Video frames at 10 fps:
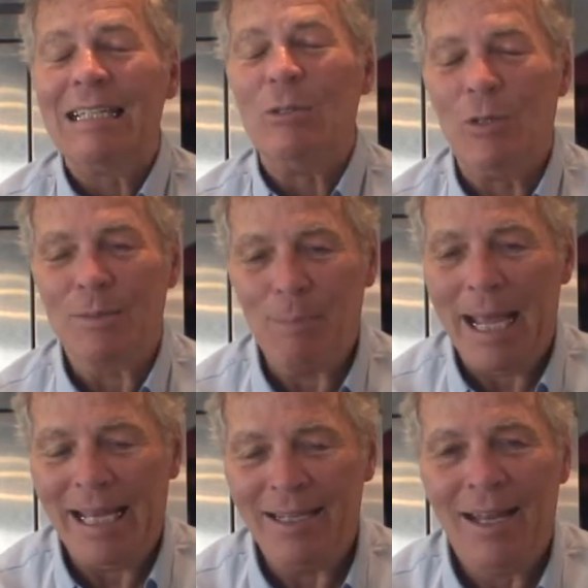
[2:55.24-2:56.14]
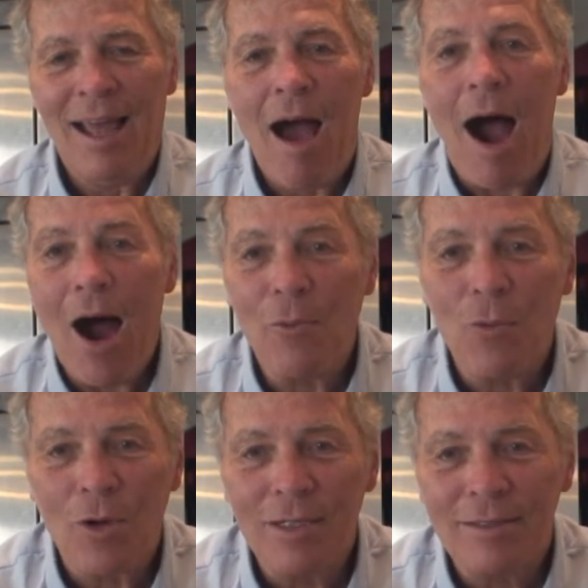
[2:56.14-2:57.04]
Ooh, that's bad.
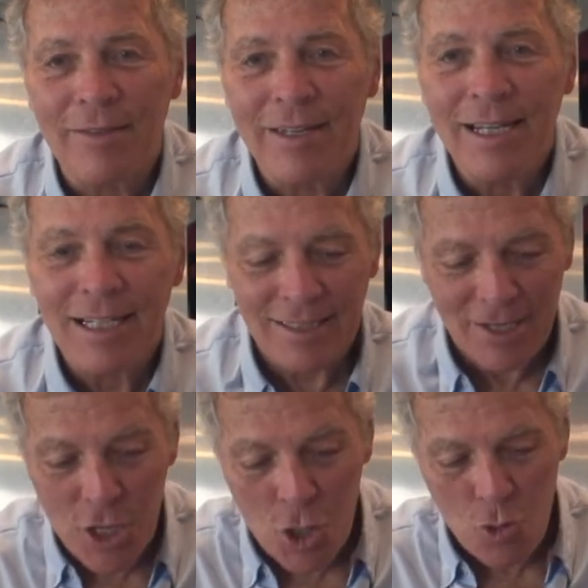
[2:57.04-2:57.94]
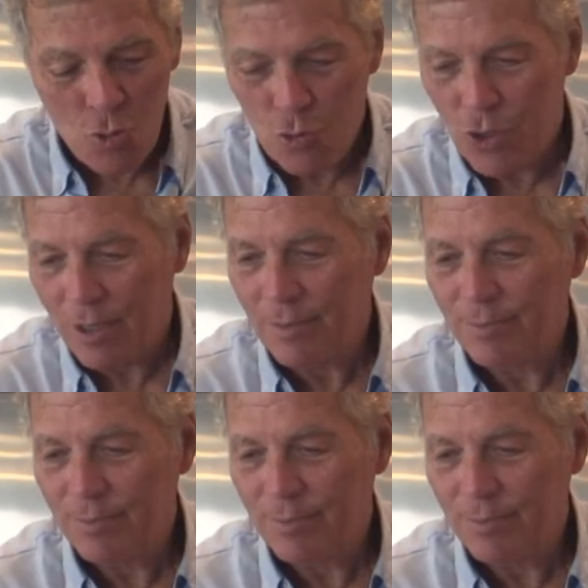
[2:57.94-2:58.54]
Onward to the next news.